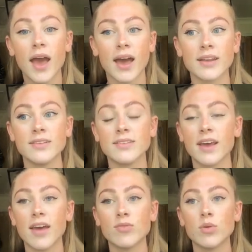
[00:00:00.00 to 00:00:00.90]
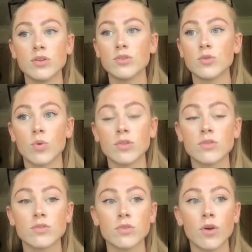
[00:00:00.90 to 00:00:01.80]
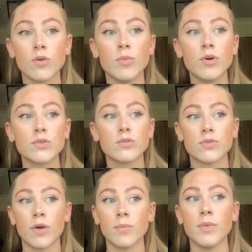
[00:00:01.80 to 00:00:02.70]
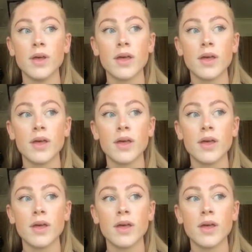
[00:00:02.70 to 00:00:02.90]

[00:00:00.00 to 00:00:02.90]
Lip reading: and everyone just wants so much from